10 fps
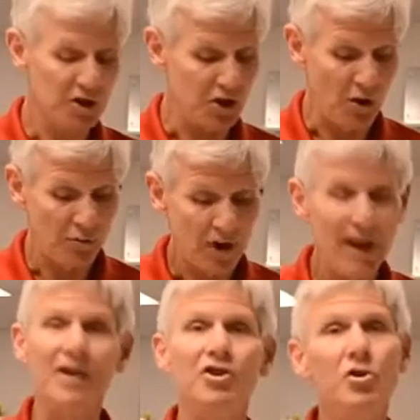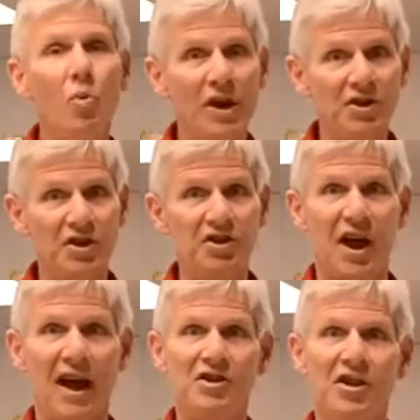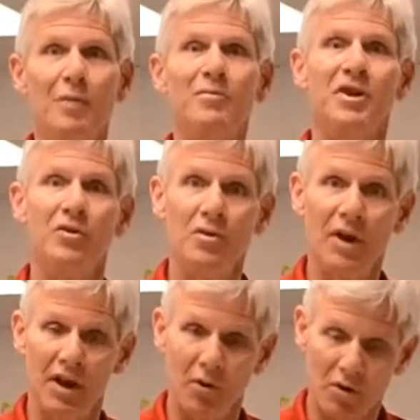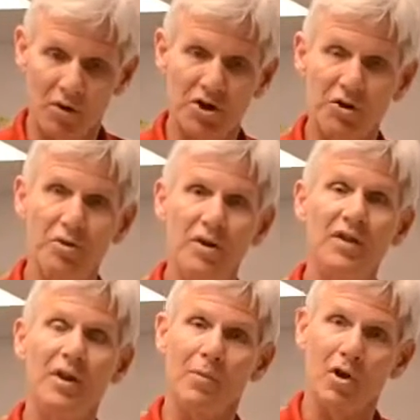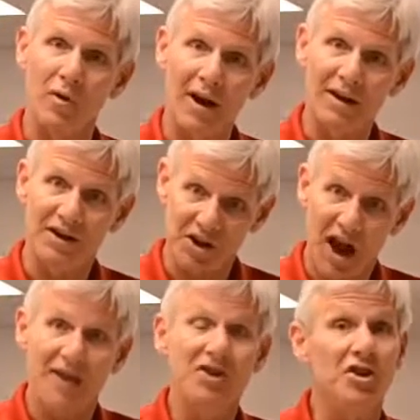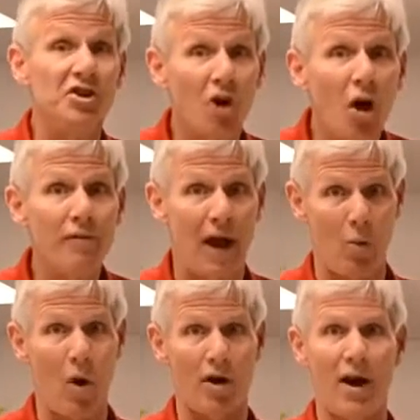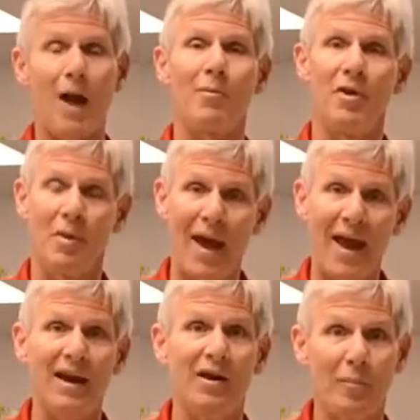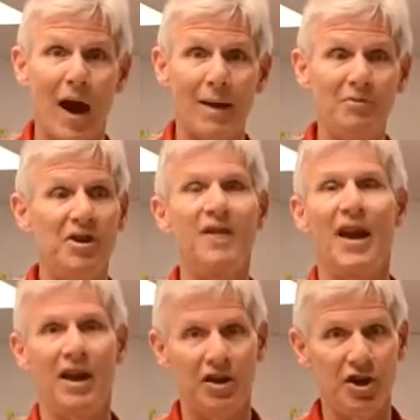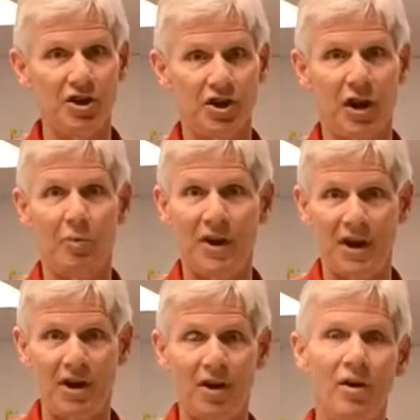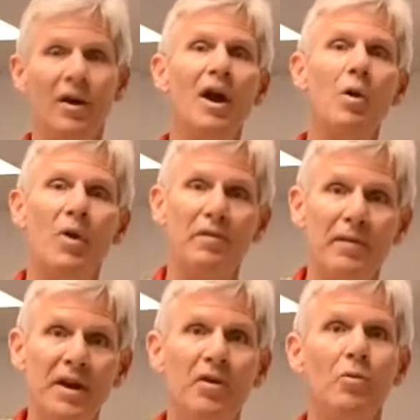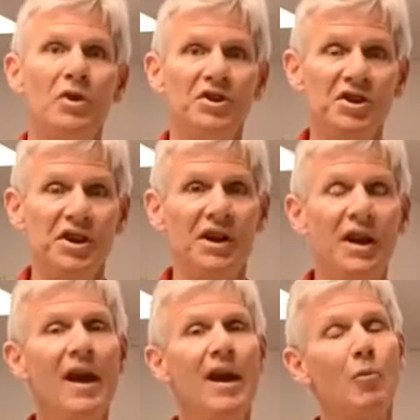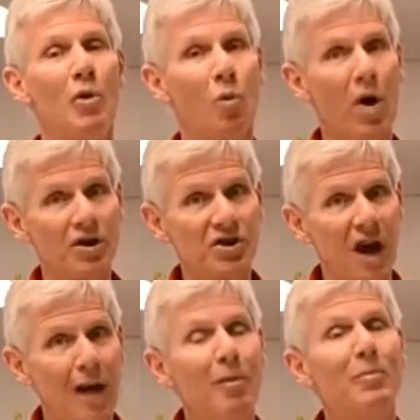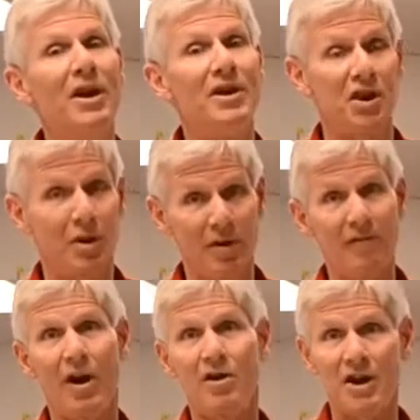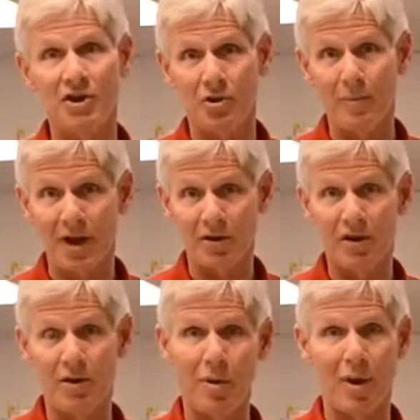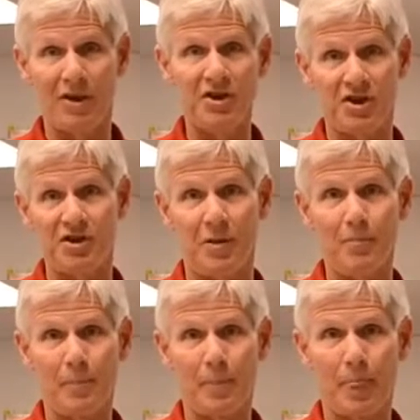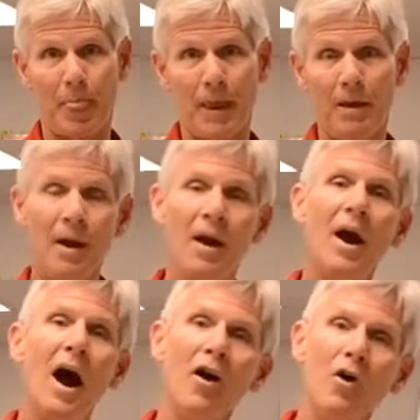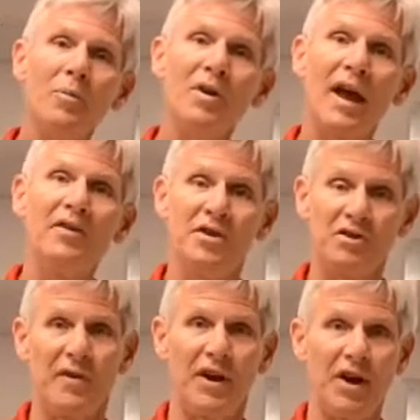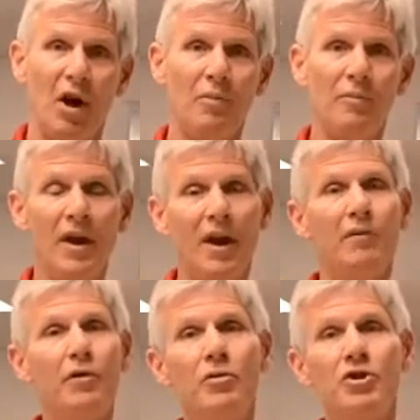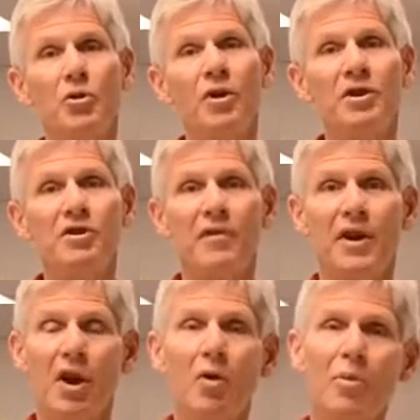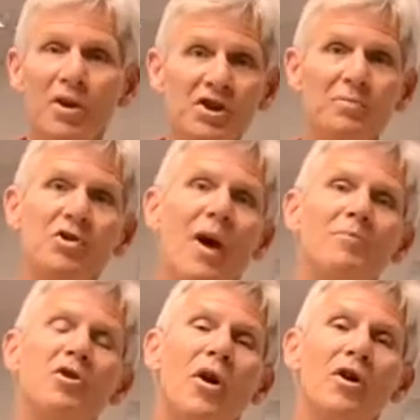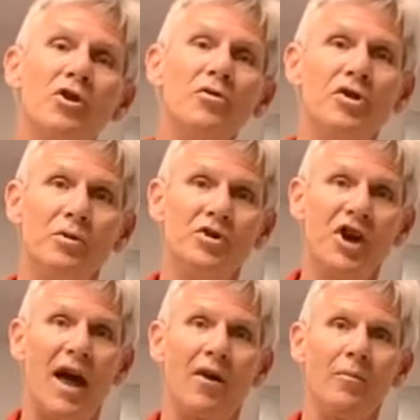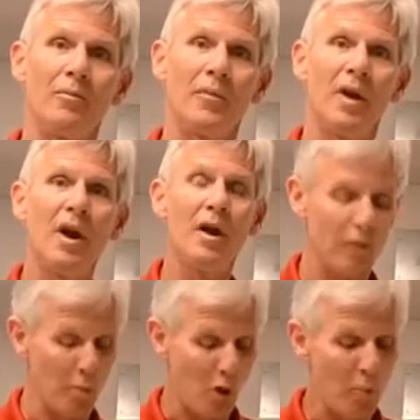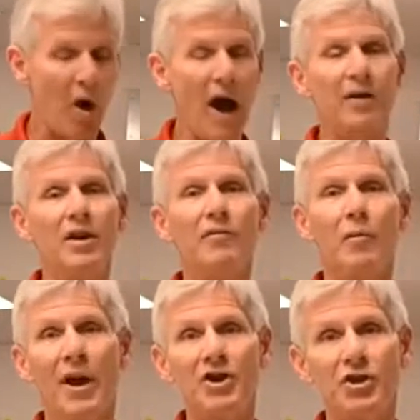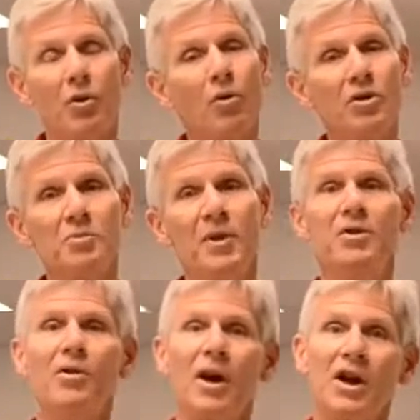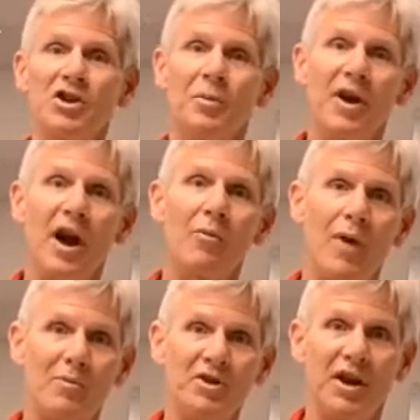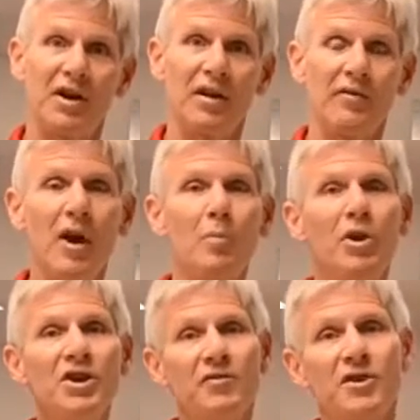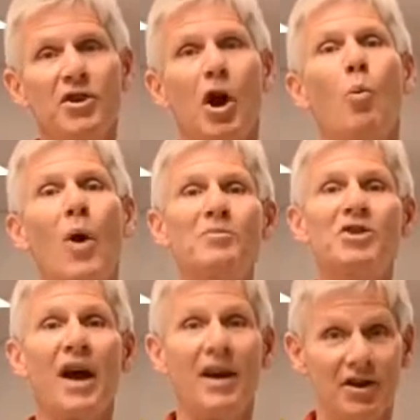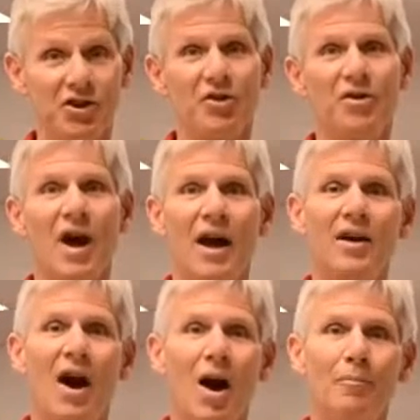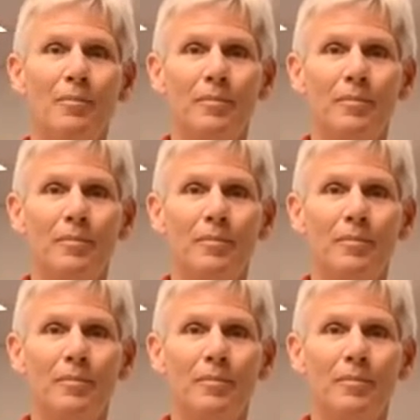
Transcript: So again, two ways to size them to, in order to get them correctly sized to solve that water hammer and the banging of pipes, that condition that we hear, we feel, we see. We want to stop it because it can be very detrimental to the plumbing system. I hope you liked this video. If you enjoyed this video, please subscribe to our YouTube channel. For more product information or to speak to a customer care representative, please visit our website at zurn.com.